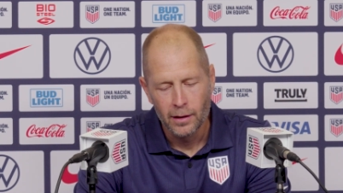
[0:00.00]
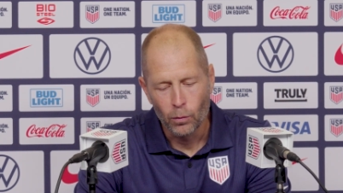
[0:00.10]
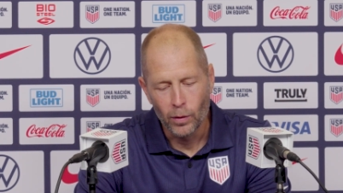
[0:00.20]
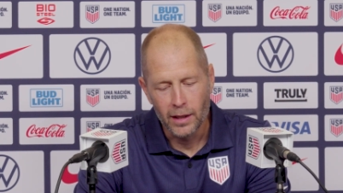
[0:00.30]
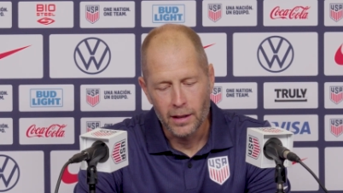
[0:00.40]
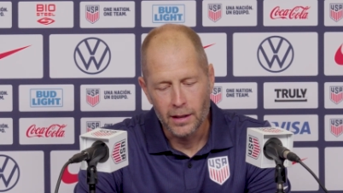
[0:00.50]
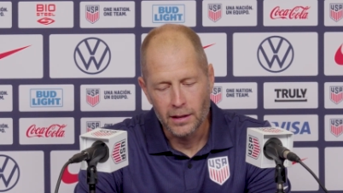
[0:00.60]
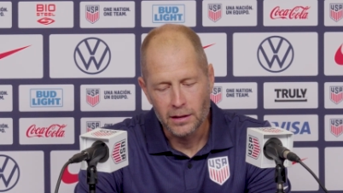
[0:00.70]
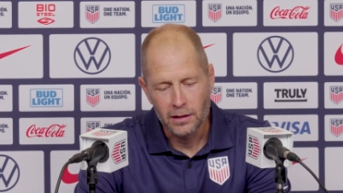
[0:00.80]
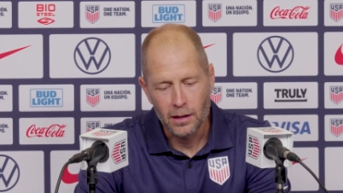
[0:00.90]
when
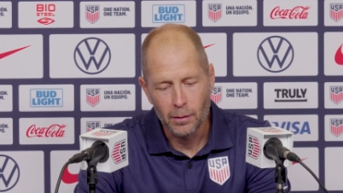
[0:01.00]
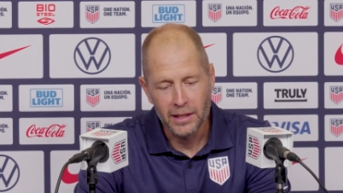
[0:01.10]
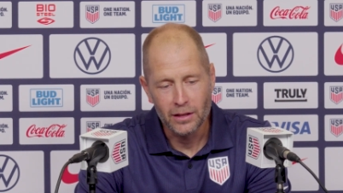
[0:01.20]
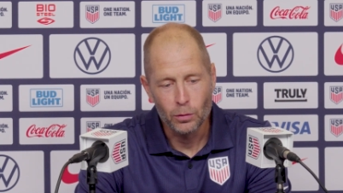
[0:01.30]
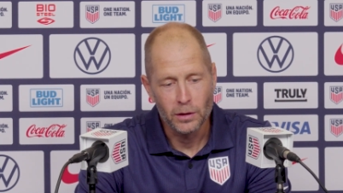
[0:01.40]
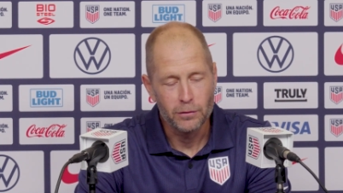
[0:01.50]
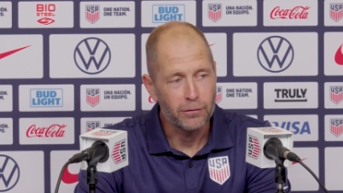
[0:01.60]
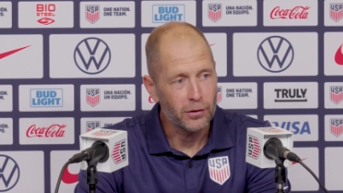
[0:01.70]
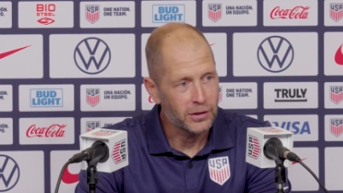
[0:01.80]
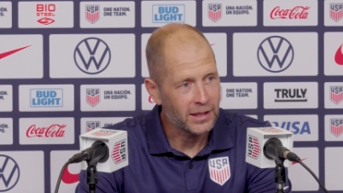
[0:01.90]
his coming into his
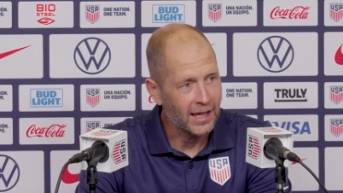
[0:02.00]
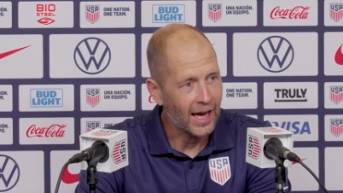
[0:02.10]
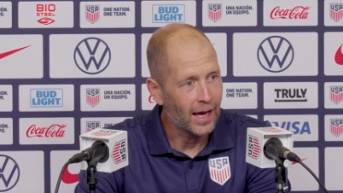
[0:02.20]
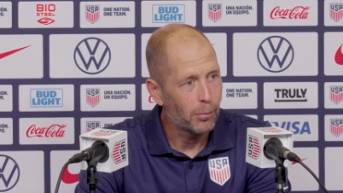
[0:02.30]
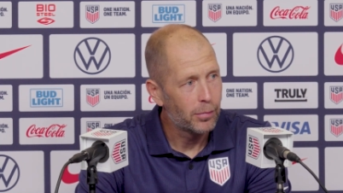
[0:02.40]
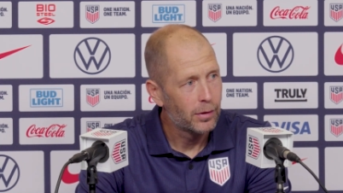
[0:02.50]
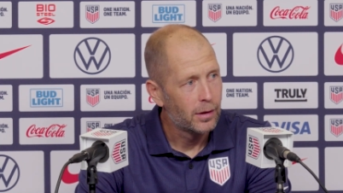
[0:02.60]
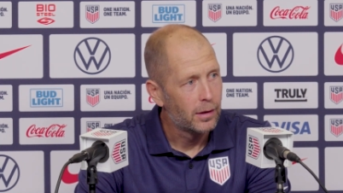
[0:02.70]
first camp.